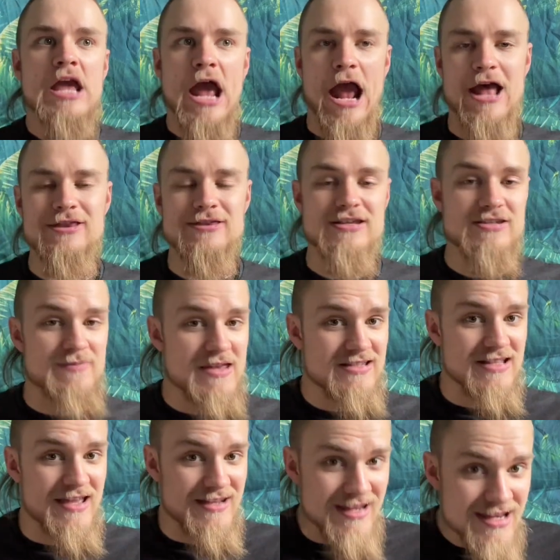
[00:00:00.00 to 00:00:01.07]
And there's
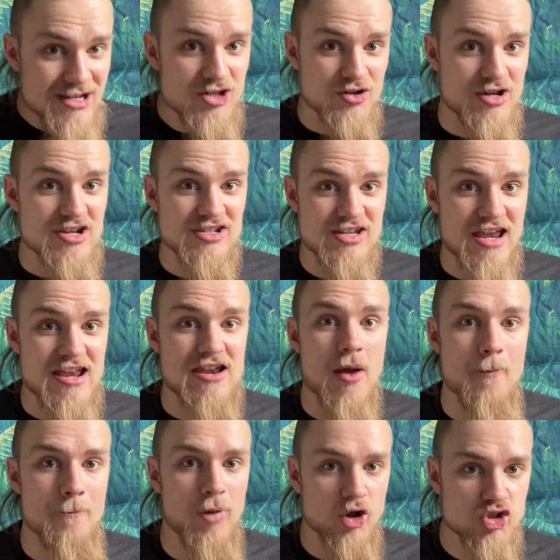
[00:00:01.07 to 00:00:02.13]
basically an increase in
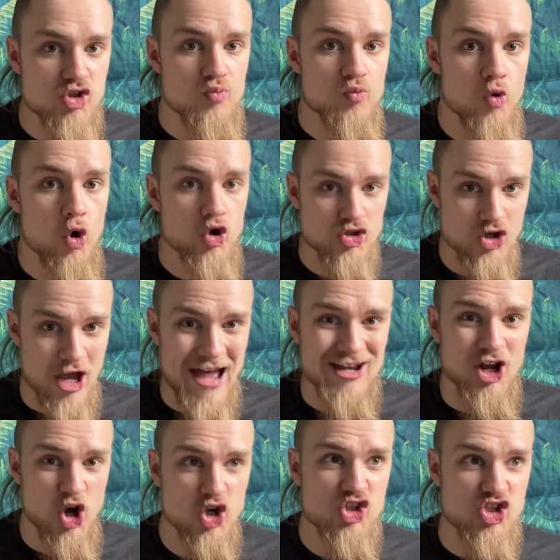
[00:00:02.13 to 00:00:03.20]
bottom water
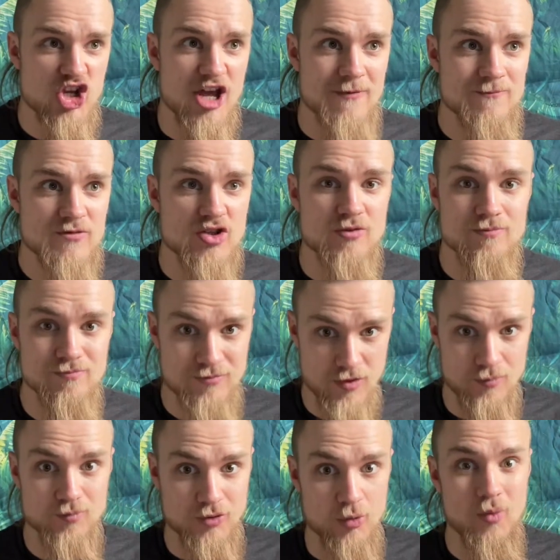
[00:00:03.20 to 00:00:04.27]
anoxia. So
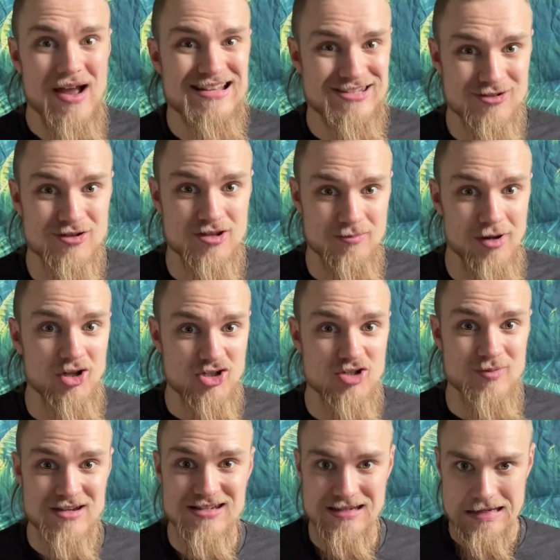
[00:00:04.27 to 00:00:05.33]
the water at the bottom
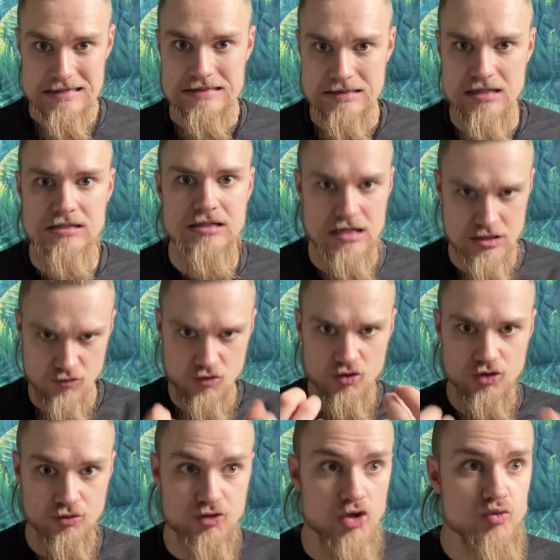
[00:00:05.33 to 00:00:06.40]
is
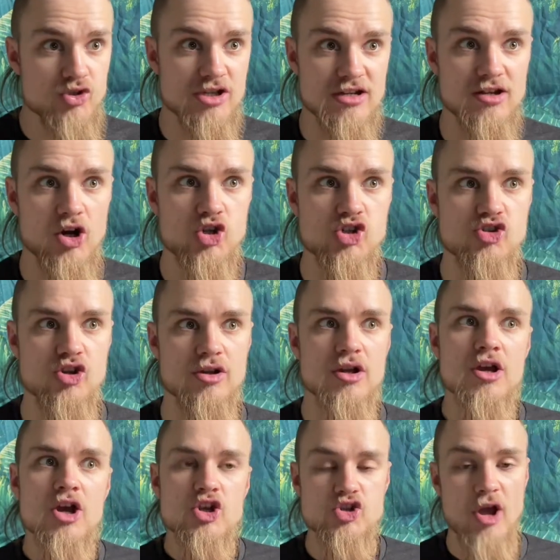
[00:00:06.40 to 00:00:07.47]
reducing in oxygen.
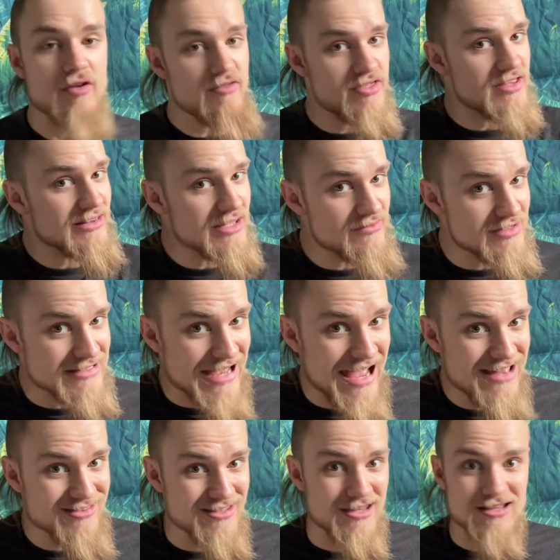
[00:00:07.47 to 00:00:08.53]
So everything living
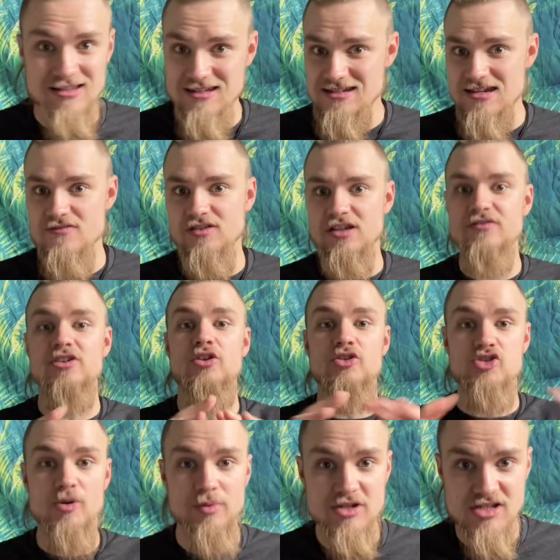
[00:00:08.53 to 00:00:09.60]
down there that's either living on
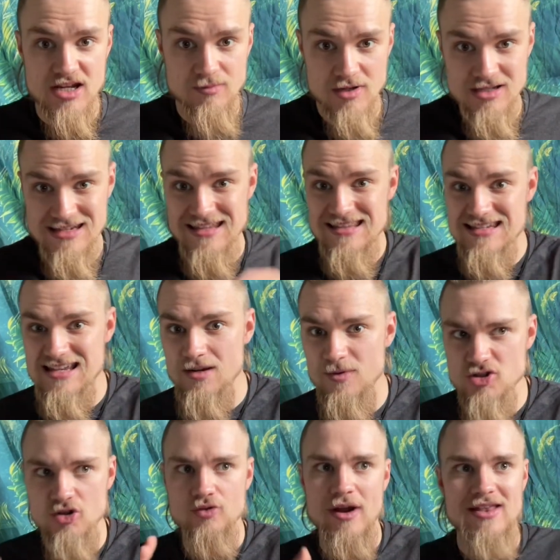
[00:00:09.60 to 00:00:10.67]
top of the sediments, in the sediments,
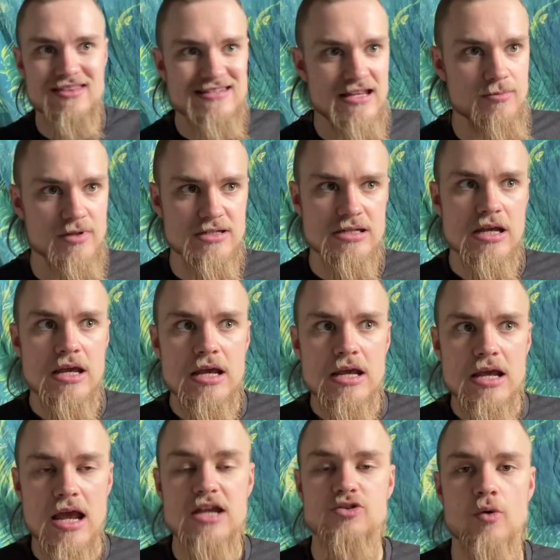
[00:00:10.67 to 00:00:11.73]
or around the sediments,
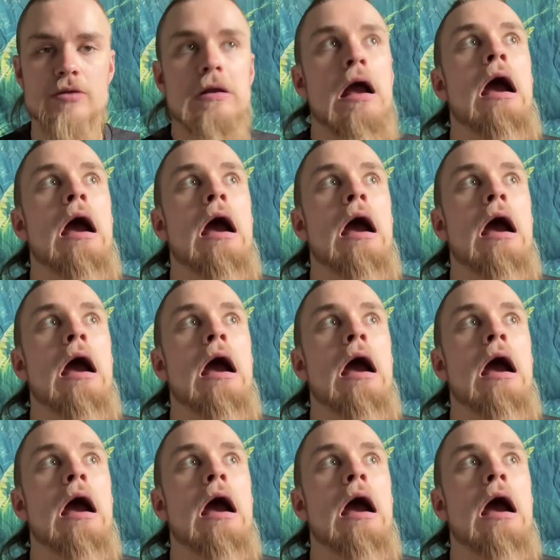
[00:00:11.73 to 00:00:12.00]
it's going.